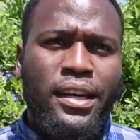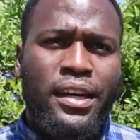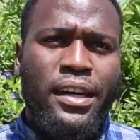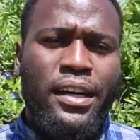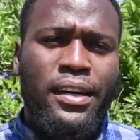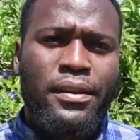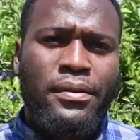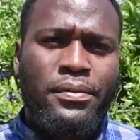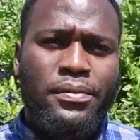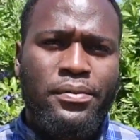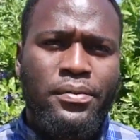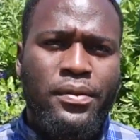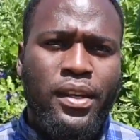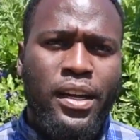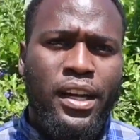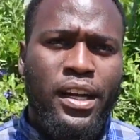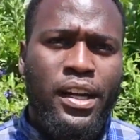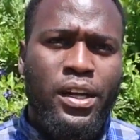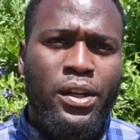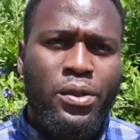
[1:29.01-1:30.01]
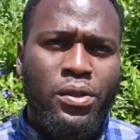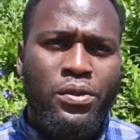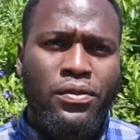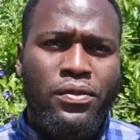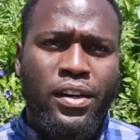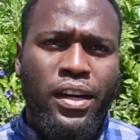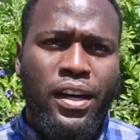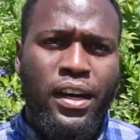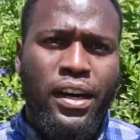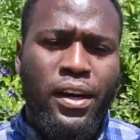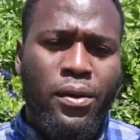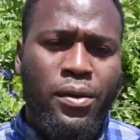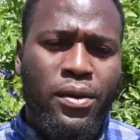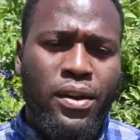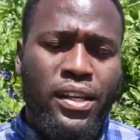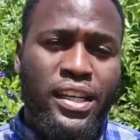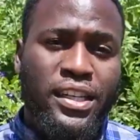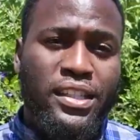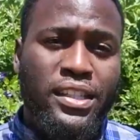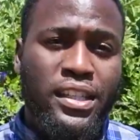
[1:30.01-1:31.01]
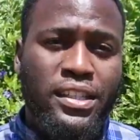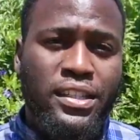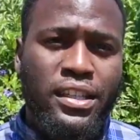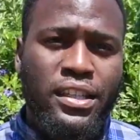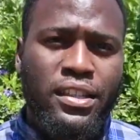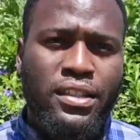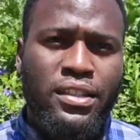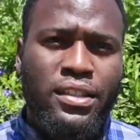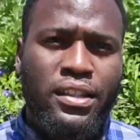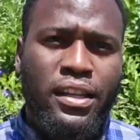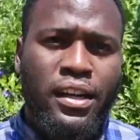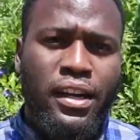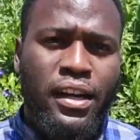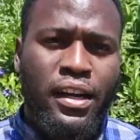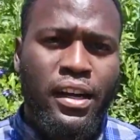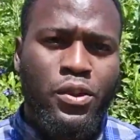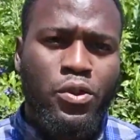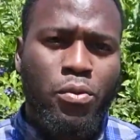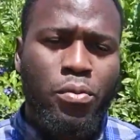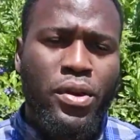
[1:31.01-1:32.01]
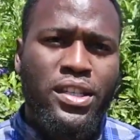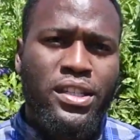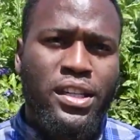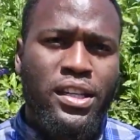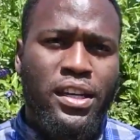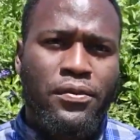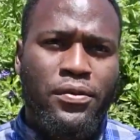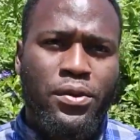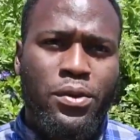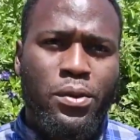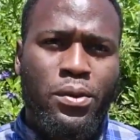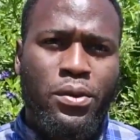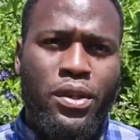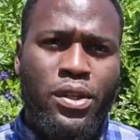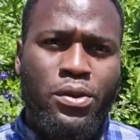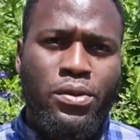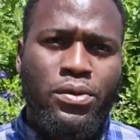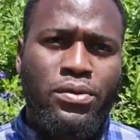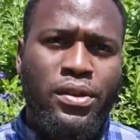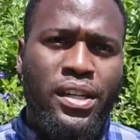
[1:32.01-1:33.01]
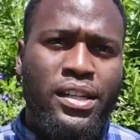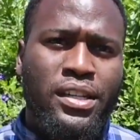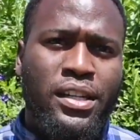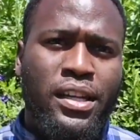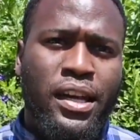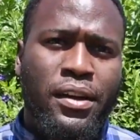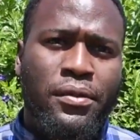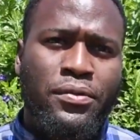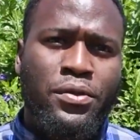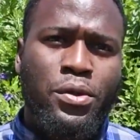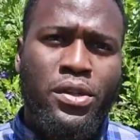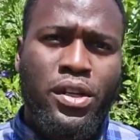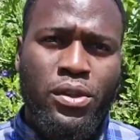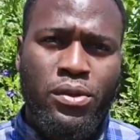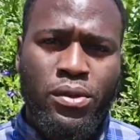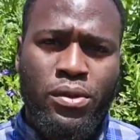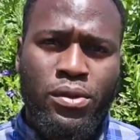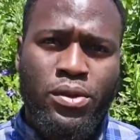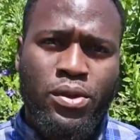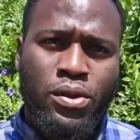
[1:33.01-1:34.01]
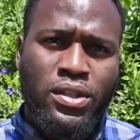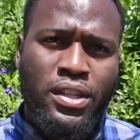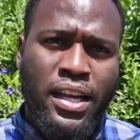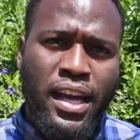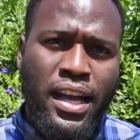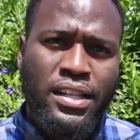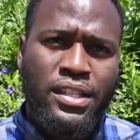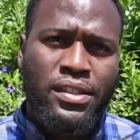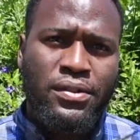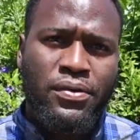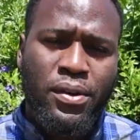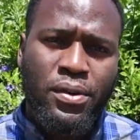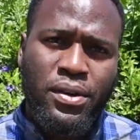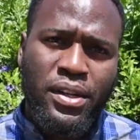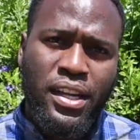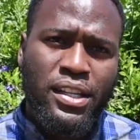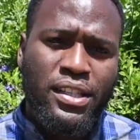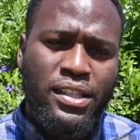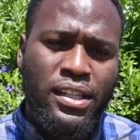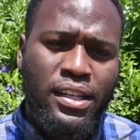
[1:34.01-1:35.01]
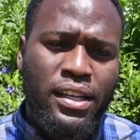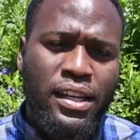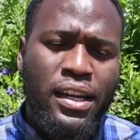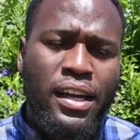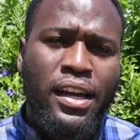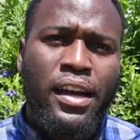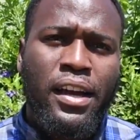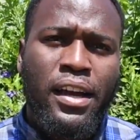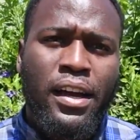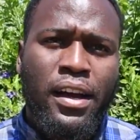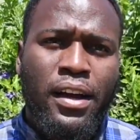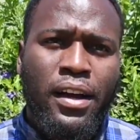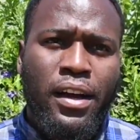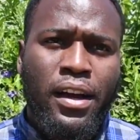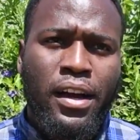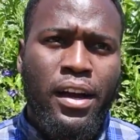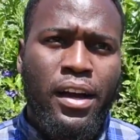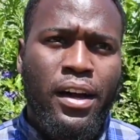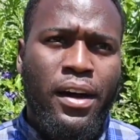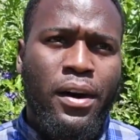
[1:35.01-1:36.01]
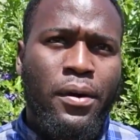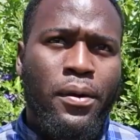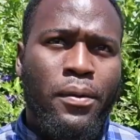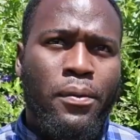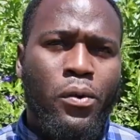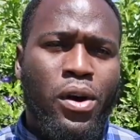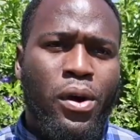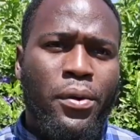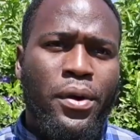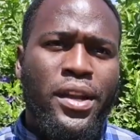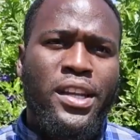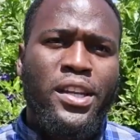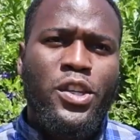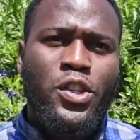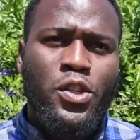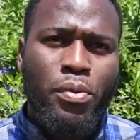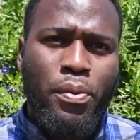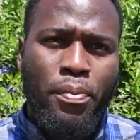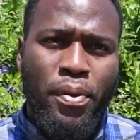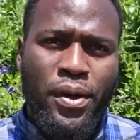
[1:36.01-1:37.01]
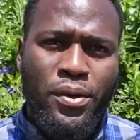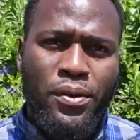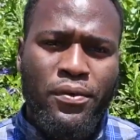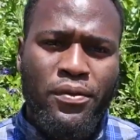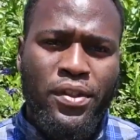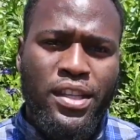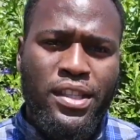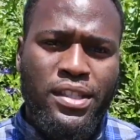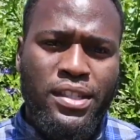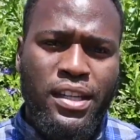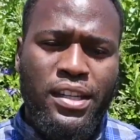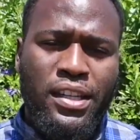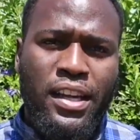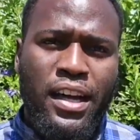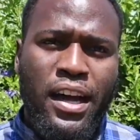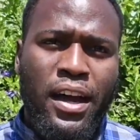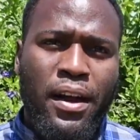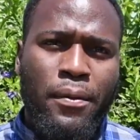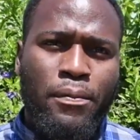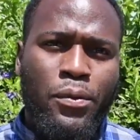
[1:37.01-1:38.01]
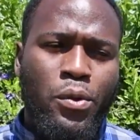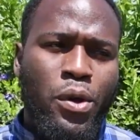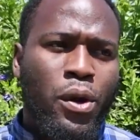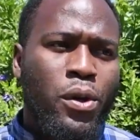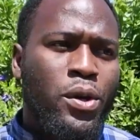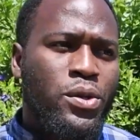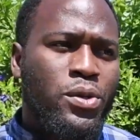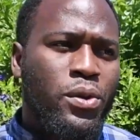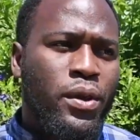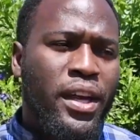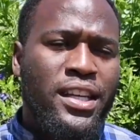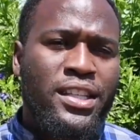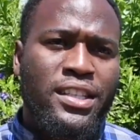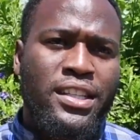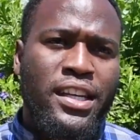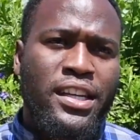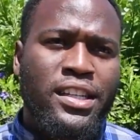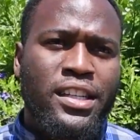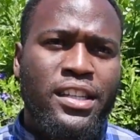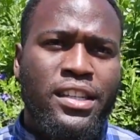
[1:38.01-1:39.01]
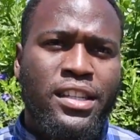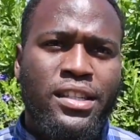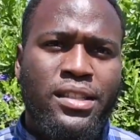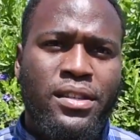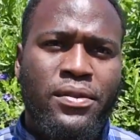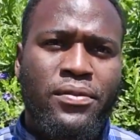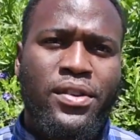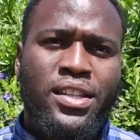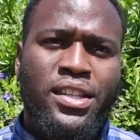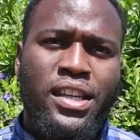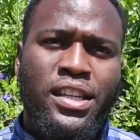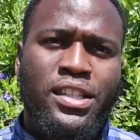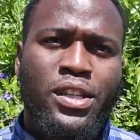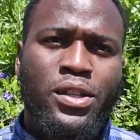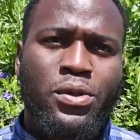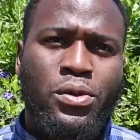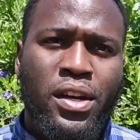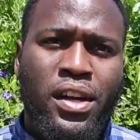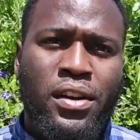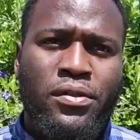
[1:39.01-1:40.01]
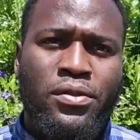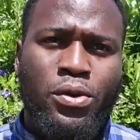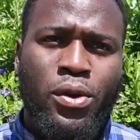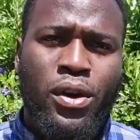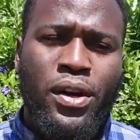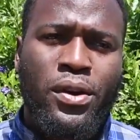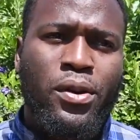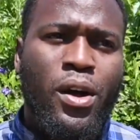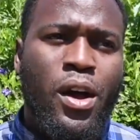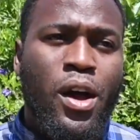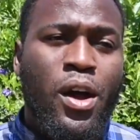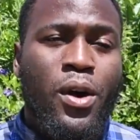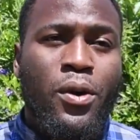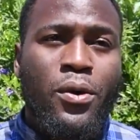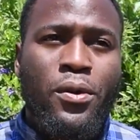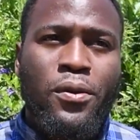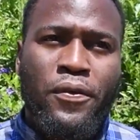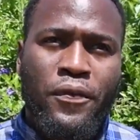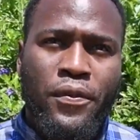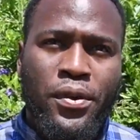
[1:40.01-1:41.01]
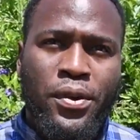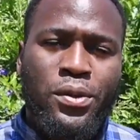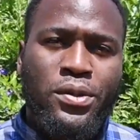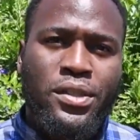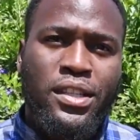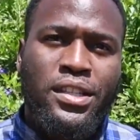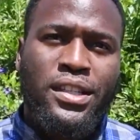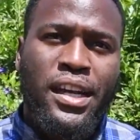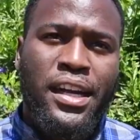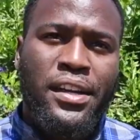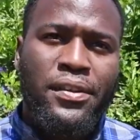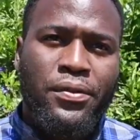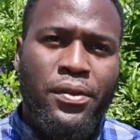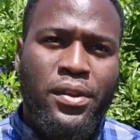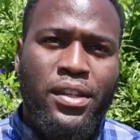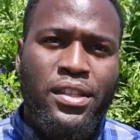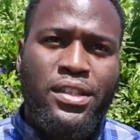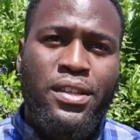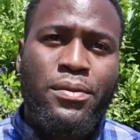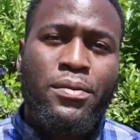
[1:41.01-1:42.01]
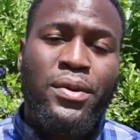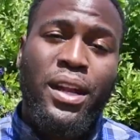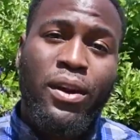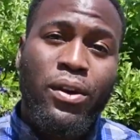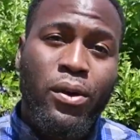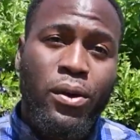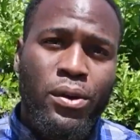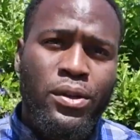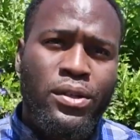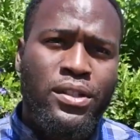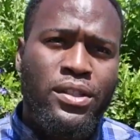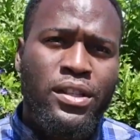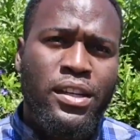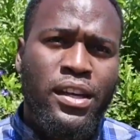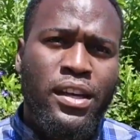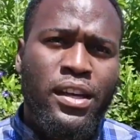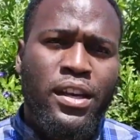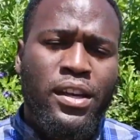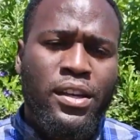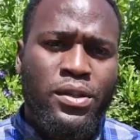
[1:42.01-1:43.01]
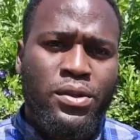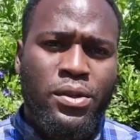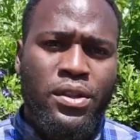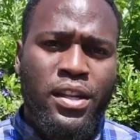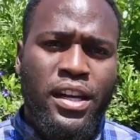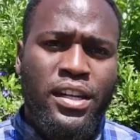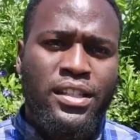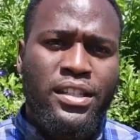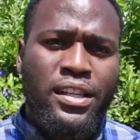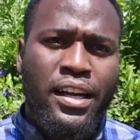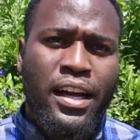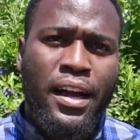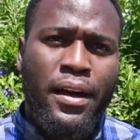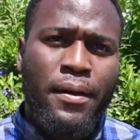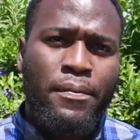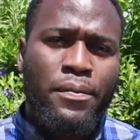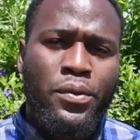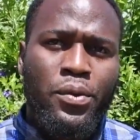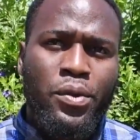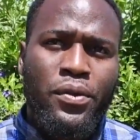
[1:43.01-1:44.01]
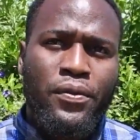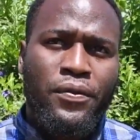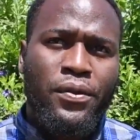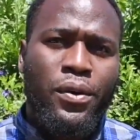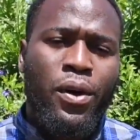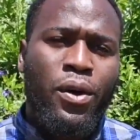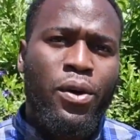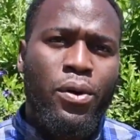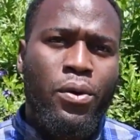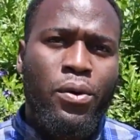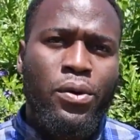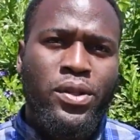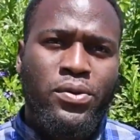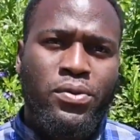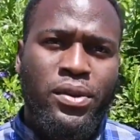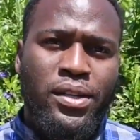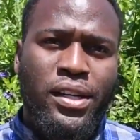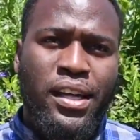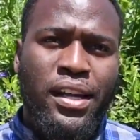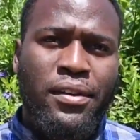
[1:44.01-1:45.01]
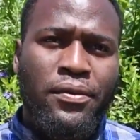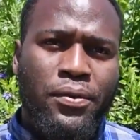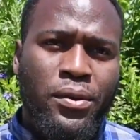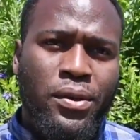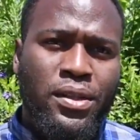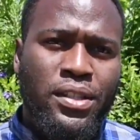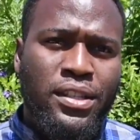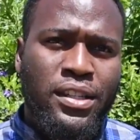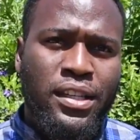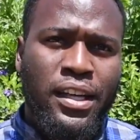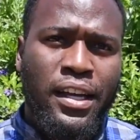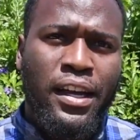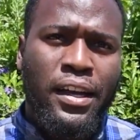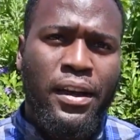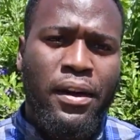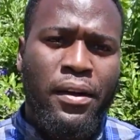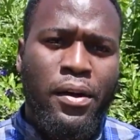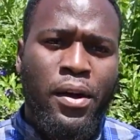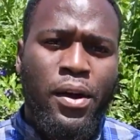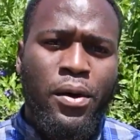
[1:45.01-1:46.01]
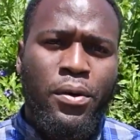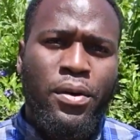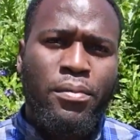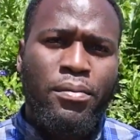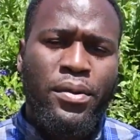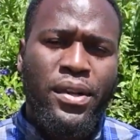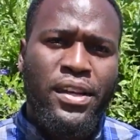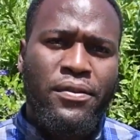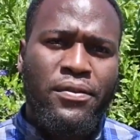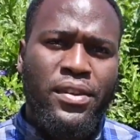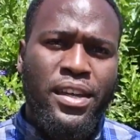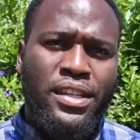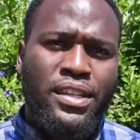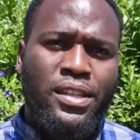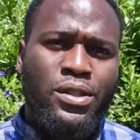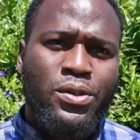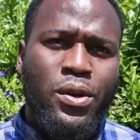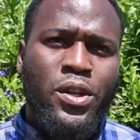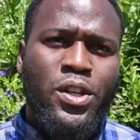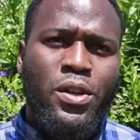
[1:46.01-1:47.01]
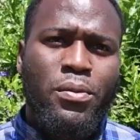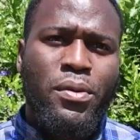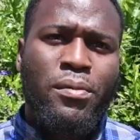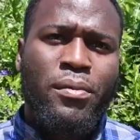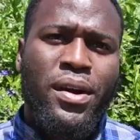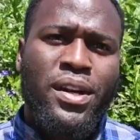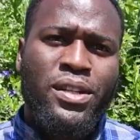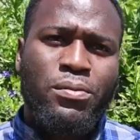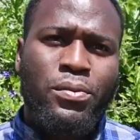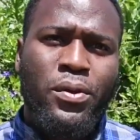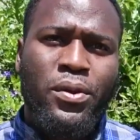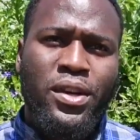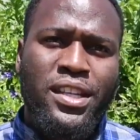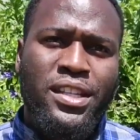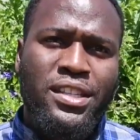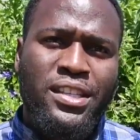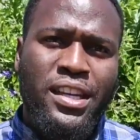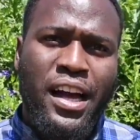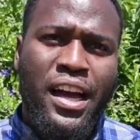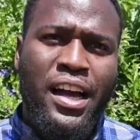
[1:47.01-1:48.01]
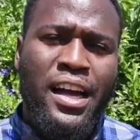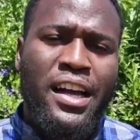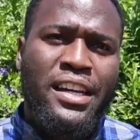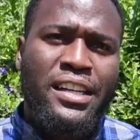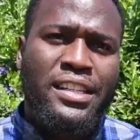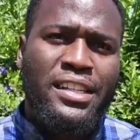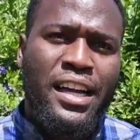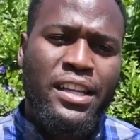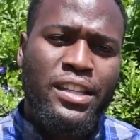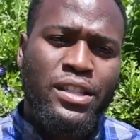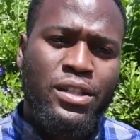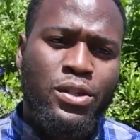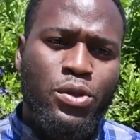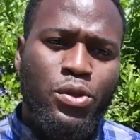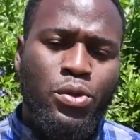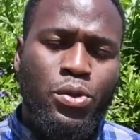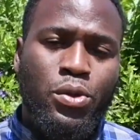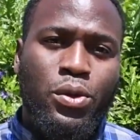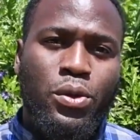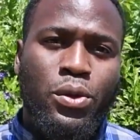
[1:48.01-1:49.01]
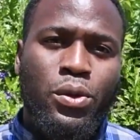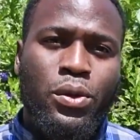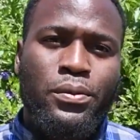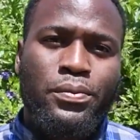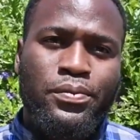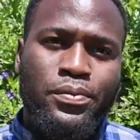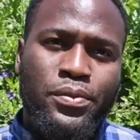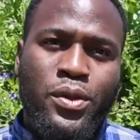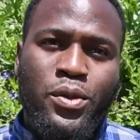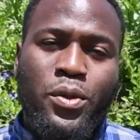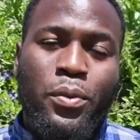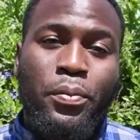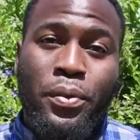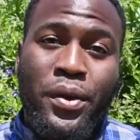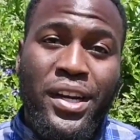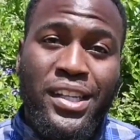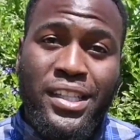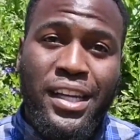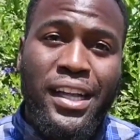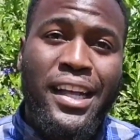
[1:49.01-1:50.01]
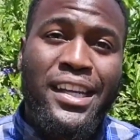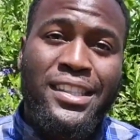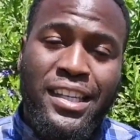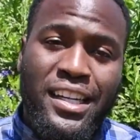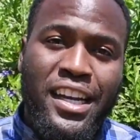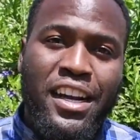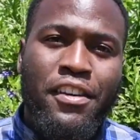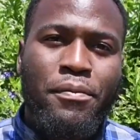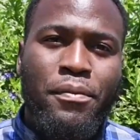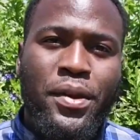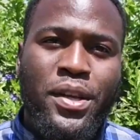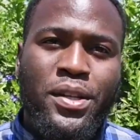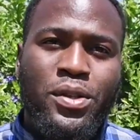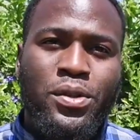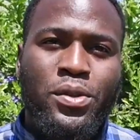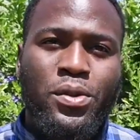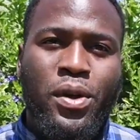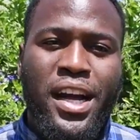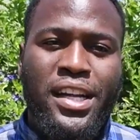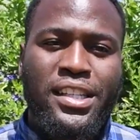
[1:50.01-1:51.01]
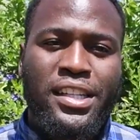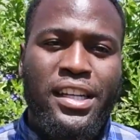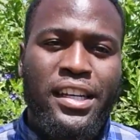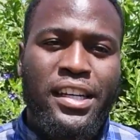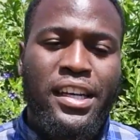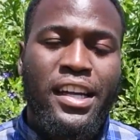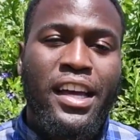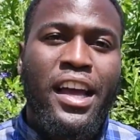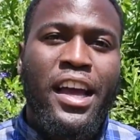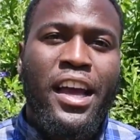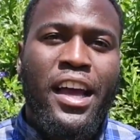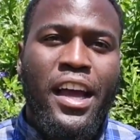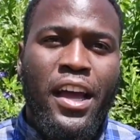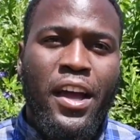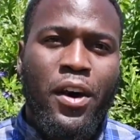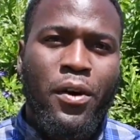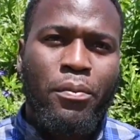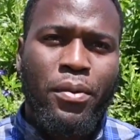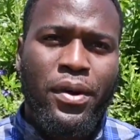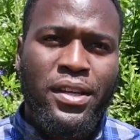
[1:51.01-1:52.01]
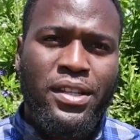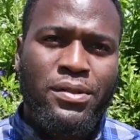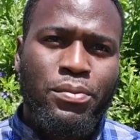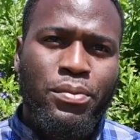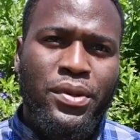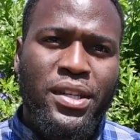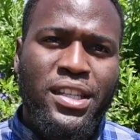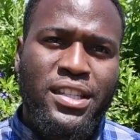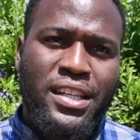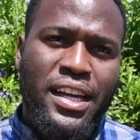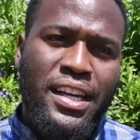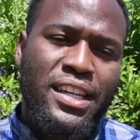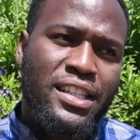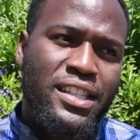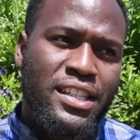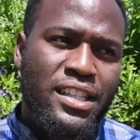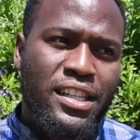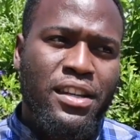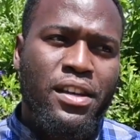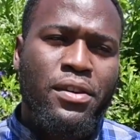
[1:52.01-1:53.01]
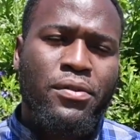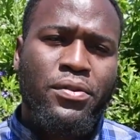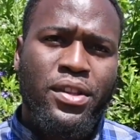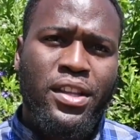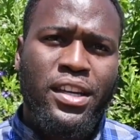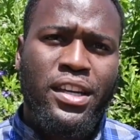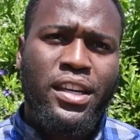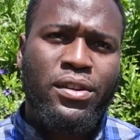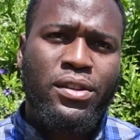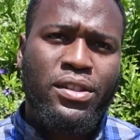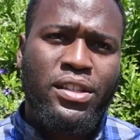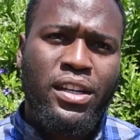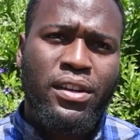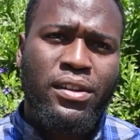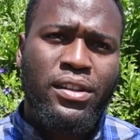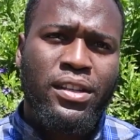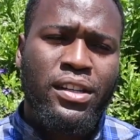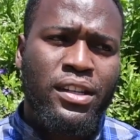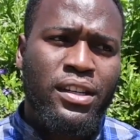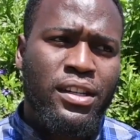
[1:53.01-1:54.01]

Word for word: um, a lot of uh, organizations, uh, to mention a few, the Children uh, Future Society Foundation, who are willing to be part of this. And um, we are also extending this invitation to everyone who feels they stand for the similar cause, so that um, with all concentrated efforts, we believe that it's going to be a much more easier task to, to pressurize the government to actually help us bring sanity for the girl child.